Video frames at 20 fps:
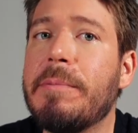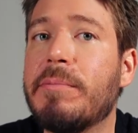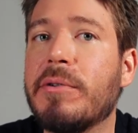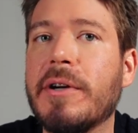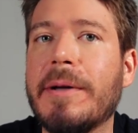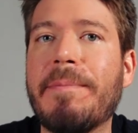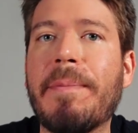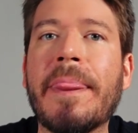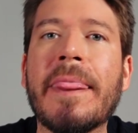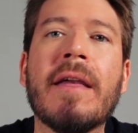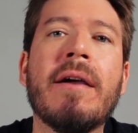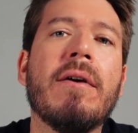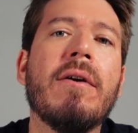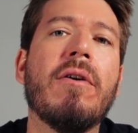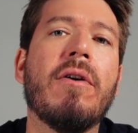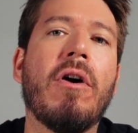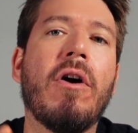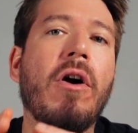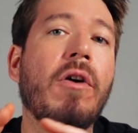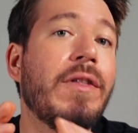put,
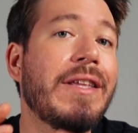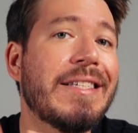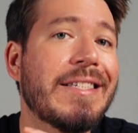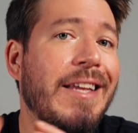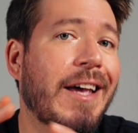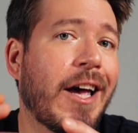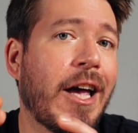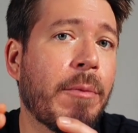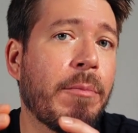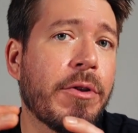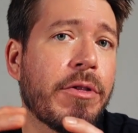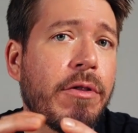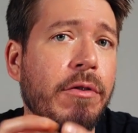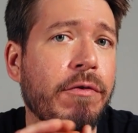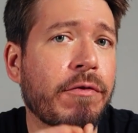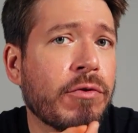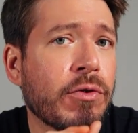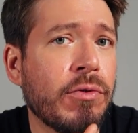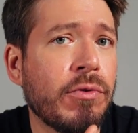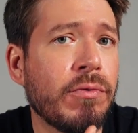all this time with the
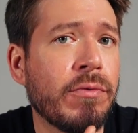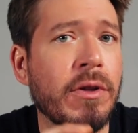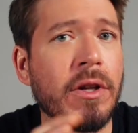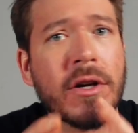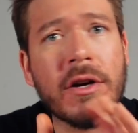fruit and